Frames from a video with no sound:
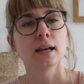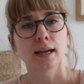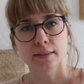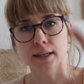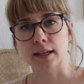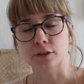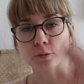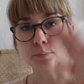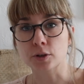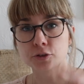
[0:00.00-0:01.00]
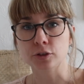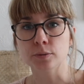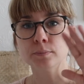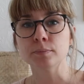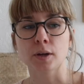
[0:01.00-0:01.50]
And then at the bottom,
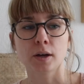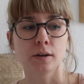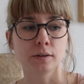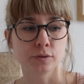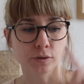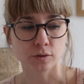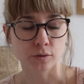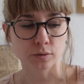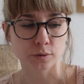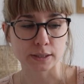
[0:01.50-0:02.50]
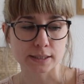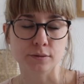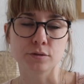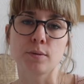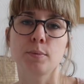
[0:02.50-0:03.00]
if you go all the way down
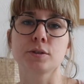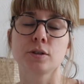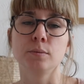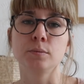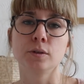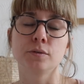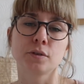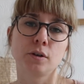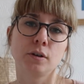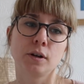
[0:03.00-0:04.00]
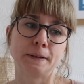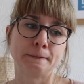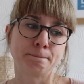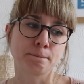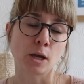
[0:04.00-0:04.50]
to the bottom, you've got
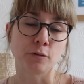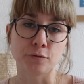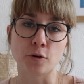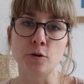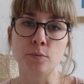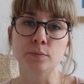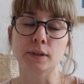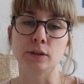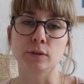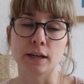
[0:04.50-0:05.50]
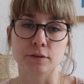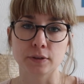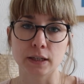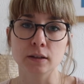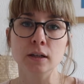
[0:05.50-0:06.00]
a form that you can
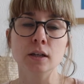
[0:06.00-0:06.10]
fill.